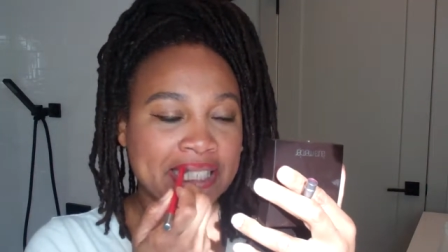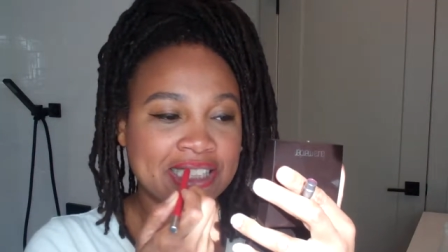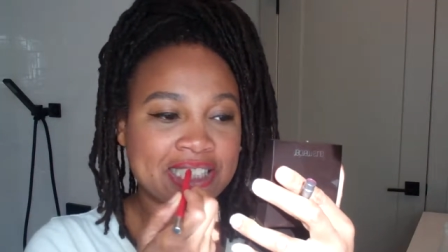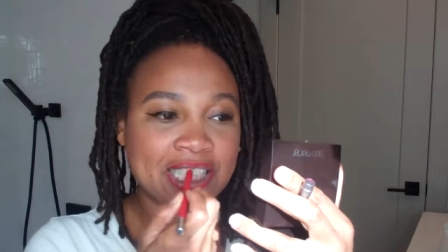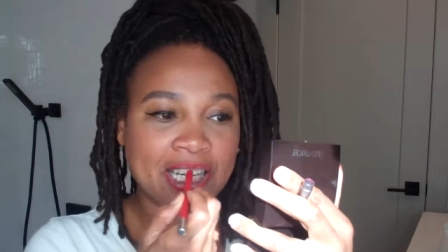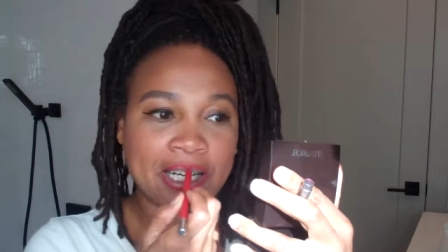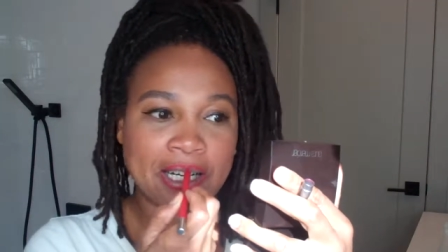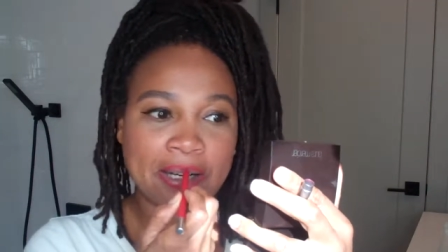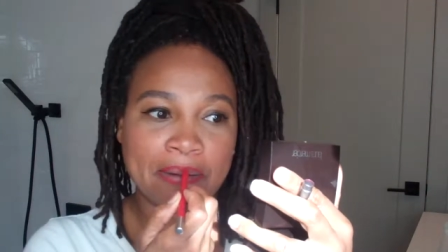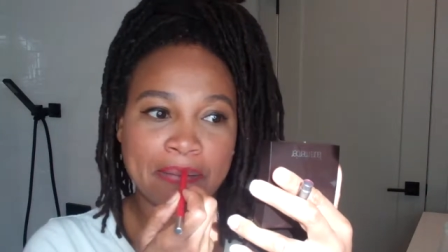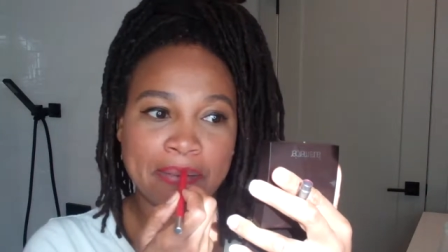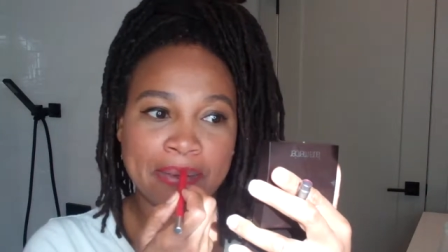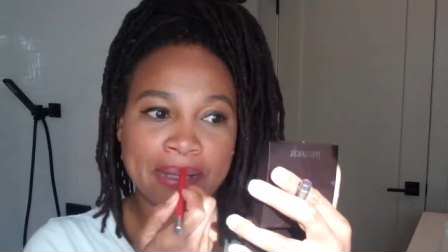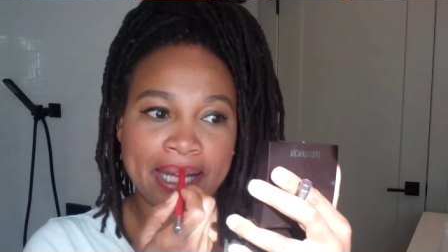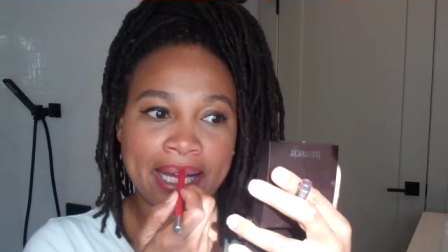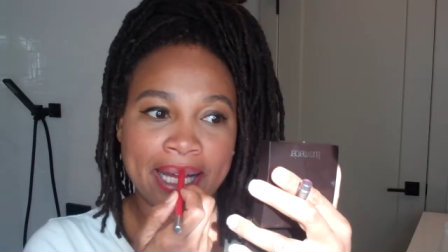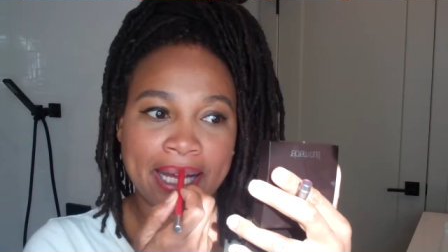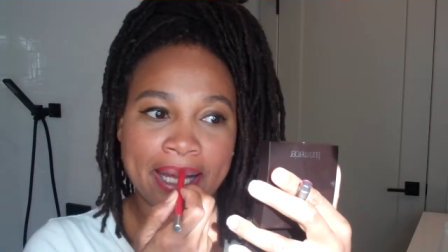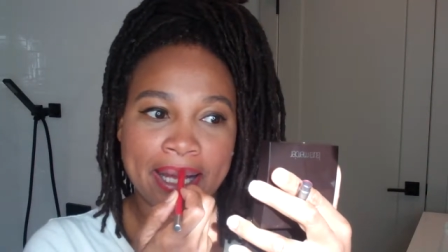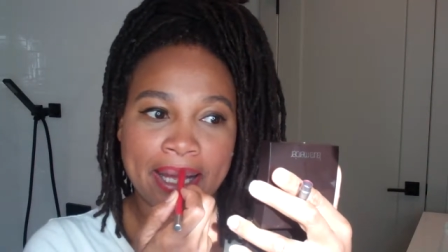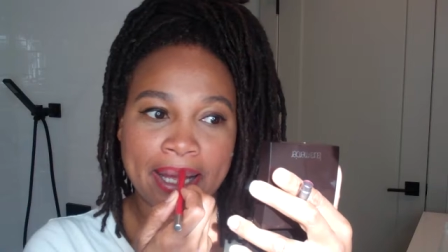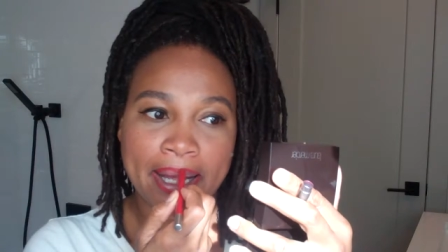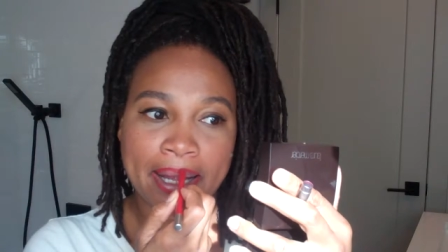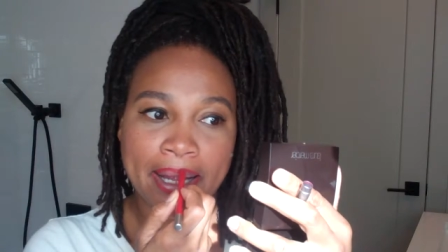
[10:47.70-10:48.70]
started
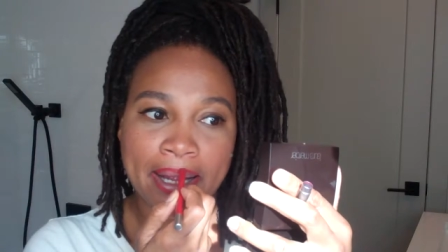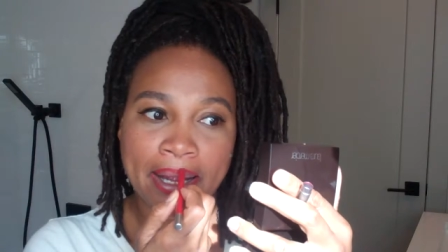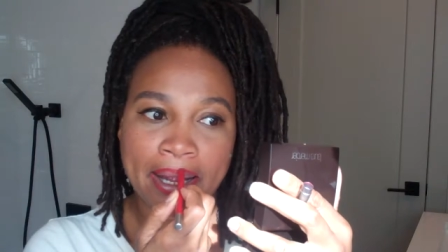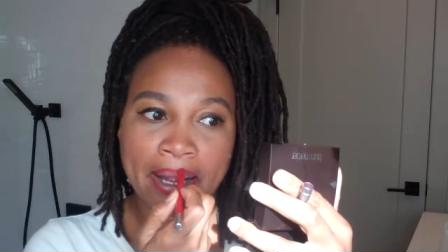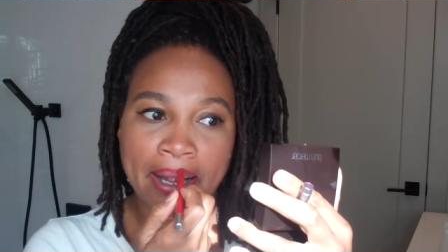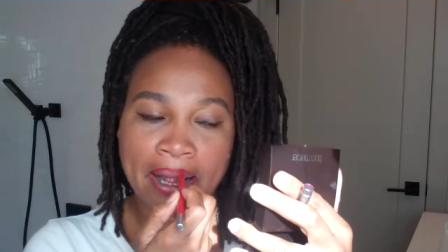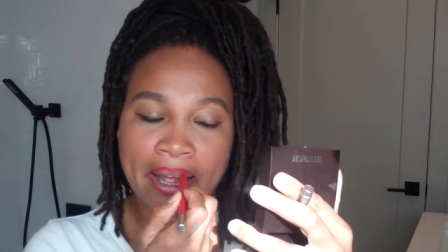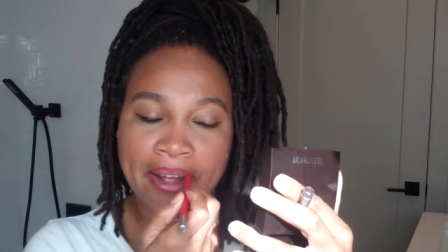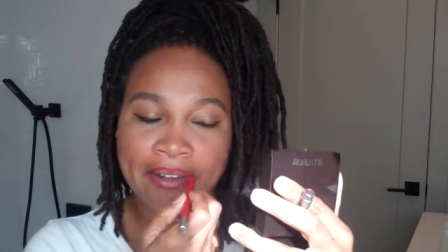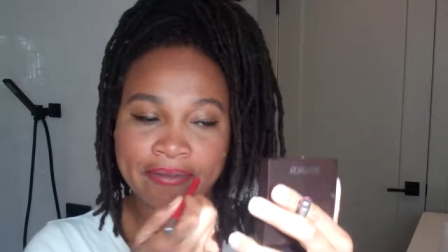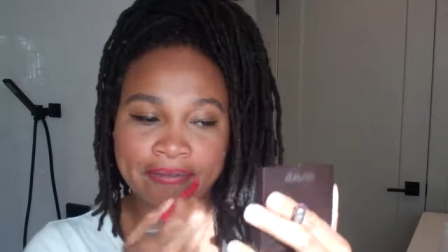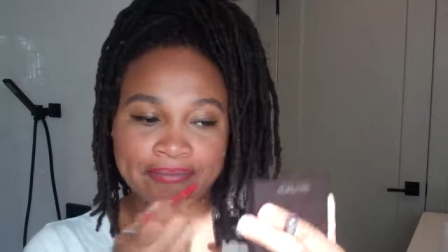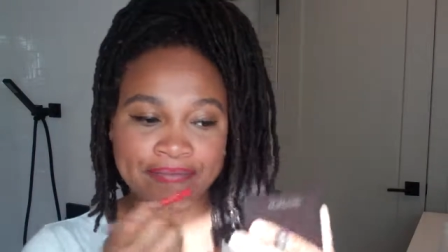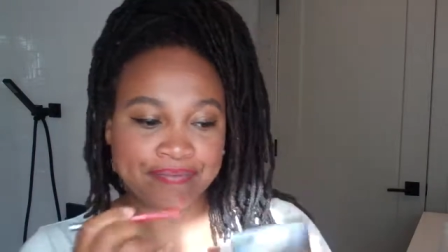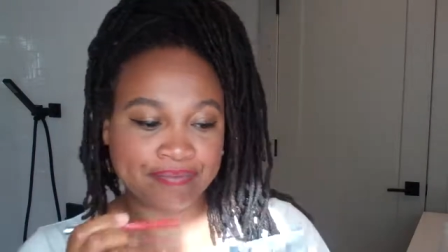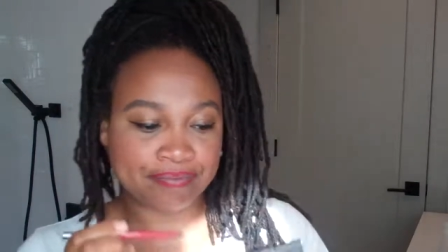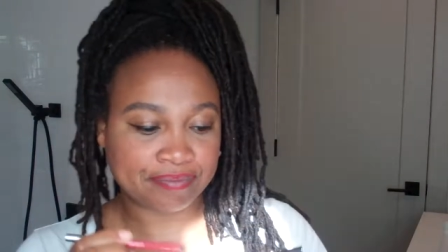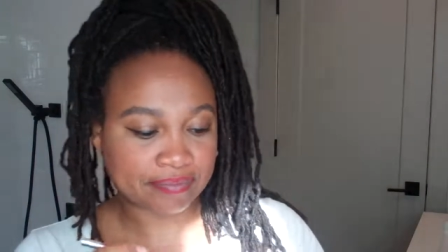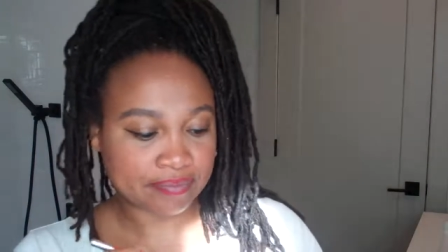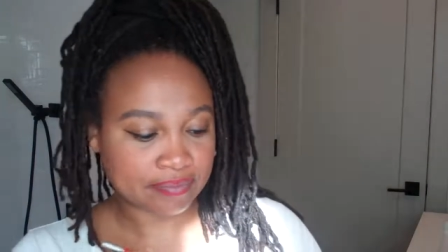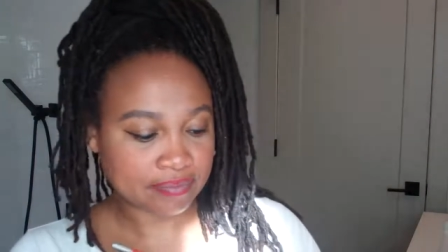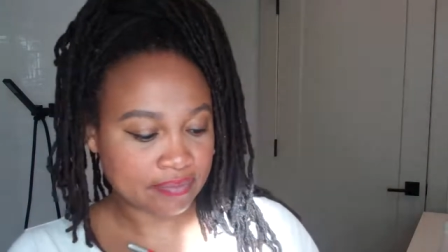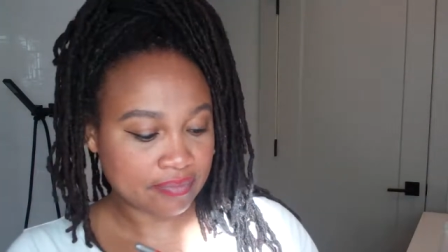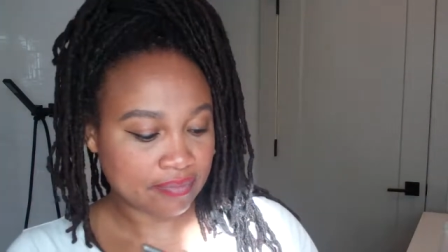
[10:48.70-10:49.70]
playing
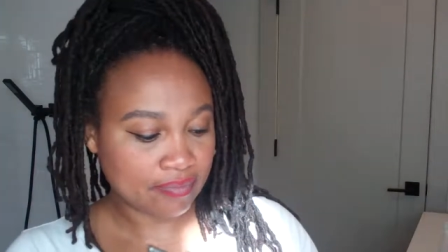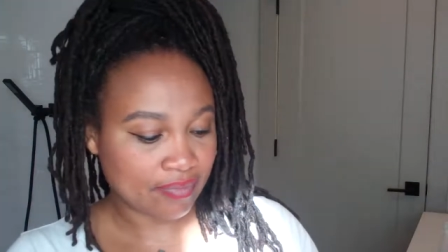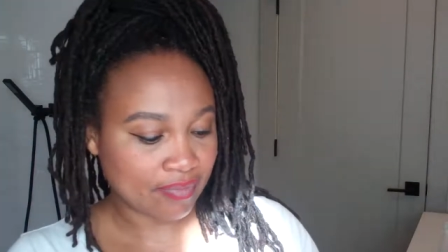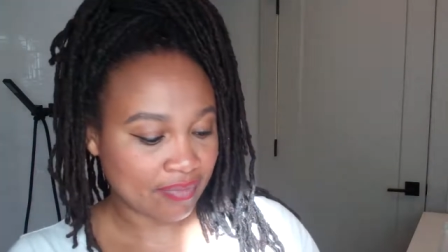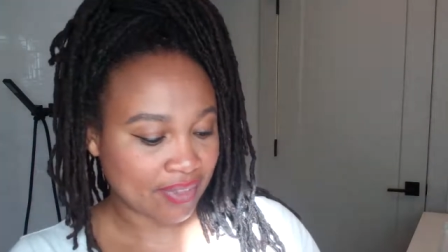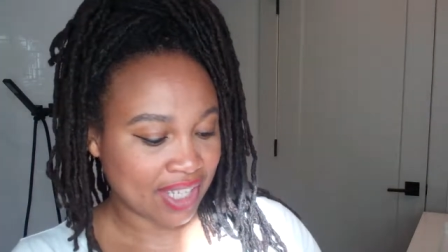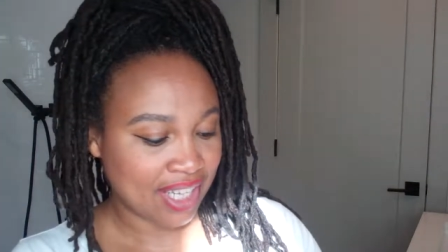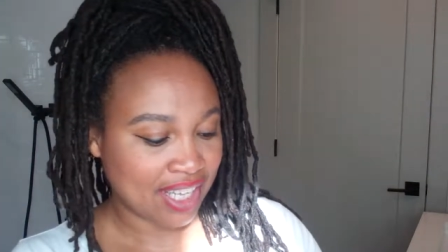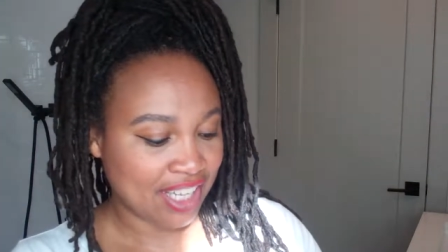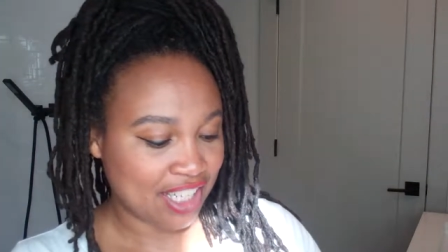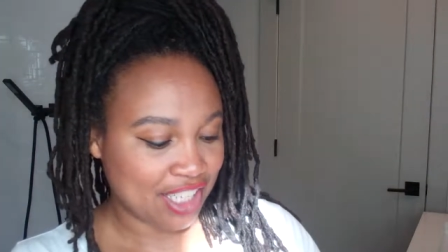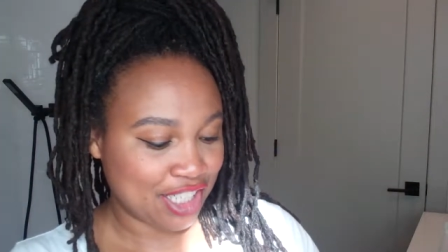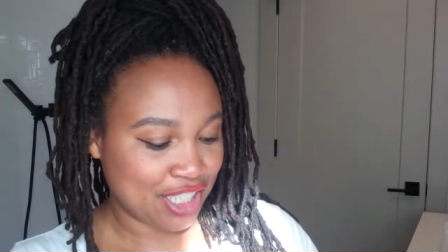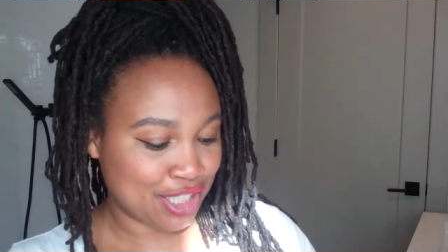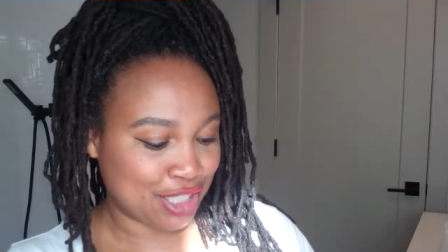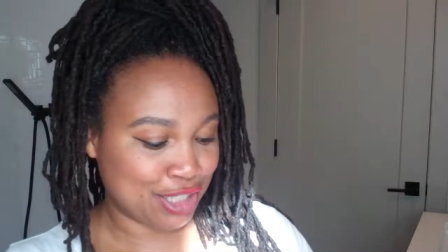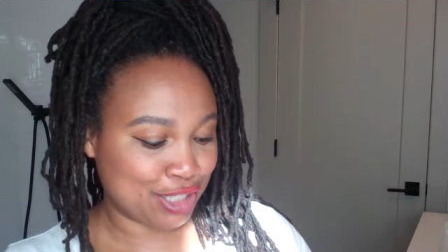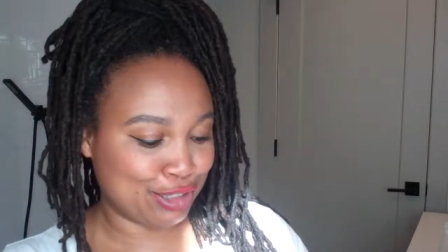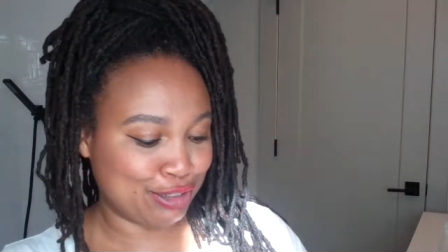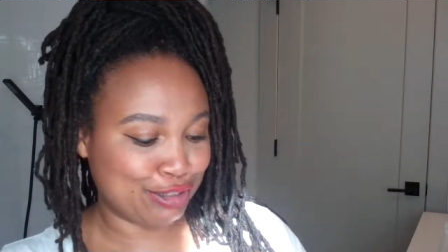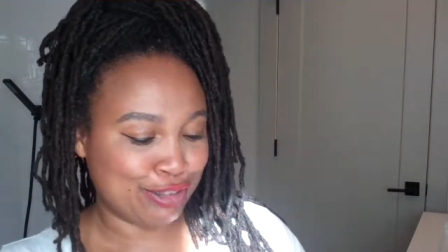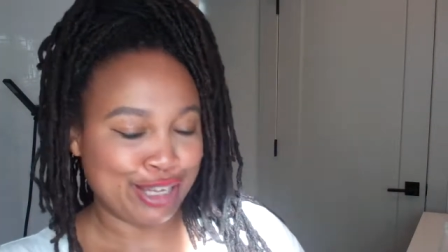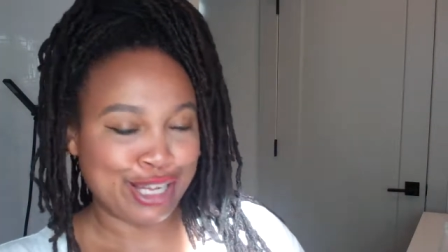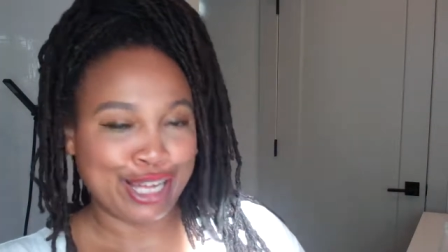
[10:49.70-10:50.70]
you
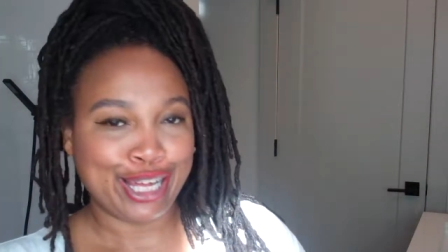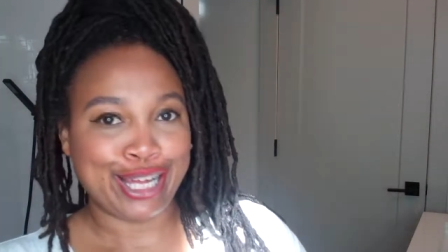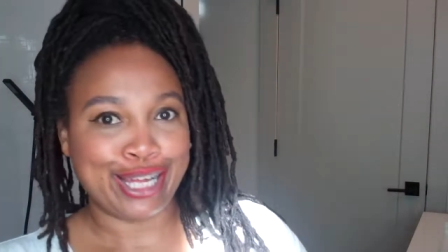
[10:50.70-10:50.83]
know